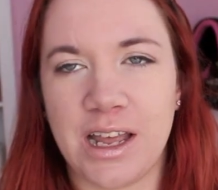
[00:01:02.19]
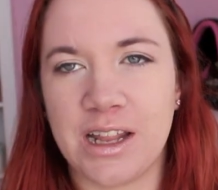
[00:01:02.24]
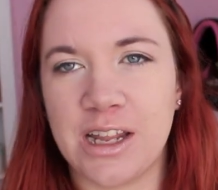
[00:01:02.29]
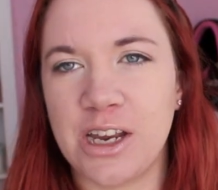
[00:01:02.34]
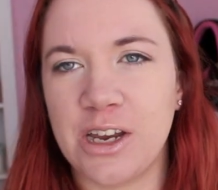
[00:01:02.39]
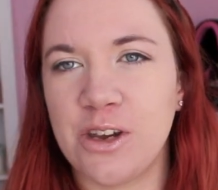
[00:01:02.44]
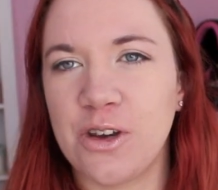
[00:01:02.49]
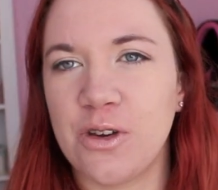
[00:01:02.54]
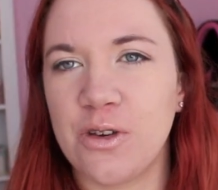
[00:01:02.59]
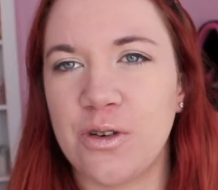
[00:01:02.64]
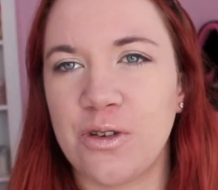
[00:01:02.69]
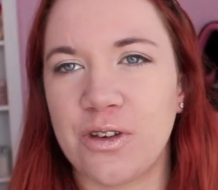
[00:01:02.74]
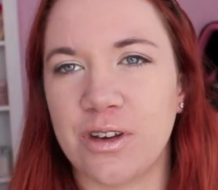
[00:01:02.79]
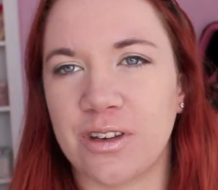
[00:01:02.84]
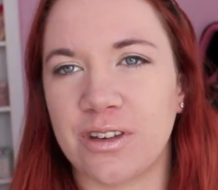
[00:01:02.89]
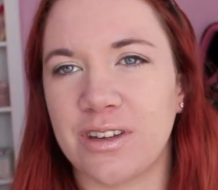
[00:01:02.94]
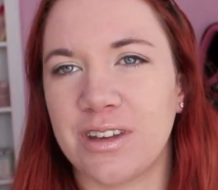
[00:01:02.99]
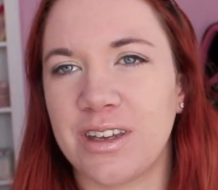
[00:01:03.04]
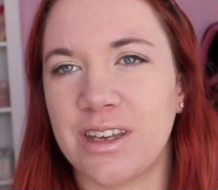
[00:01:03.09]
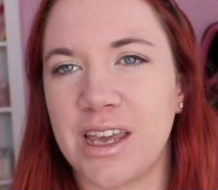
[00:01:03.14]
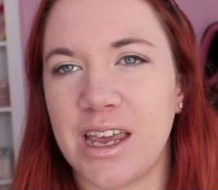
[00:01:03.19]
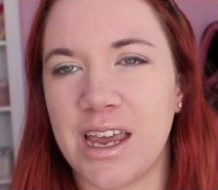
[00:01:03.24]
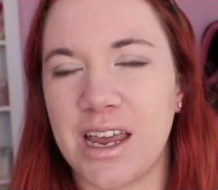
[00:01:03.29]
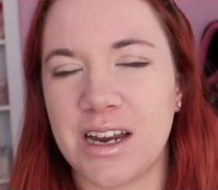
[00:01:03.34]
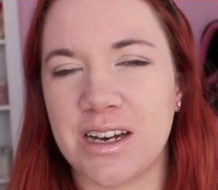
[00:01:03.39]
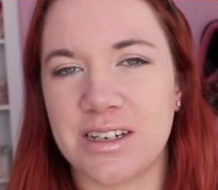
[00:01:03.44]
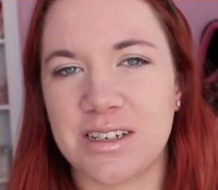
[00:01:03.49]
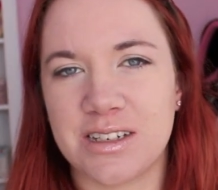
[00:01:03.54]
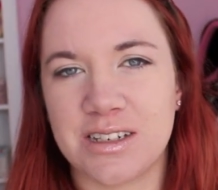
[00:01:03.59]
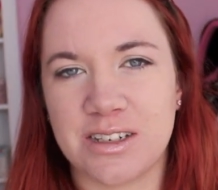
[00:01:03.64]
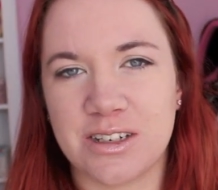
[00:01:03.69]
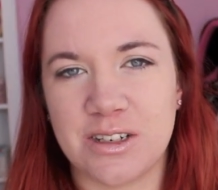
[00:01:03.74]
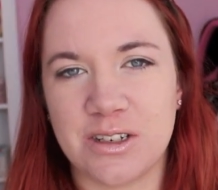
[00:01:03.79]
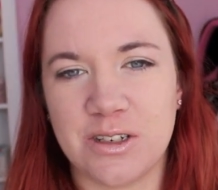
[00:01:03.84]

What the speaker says: and then you just get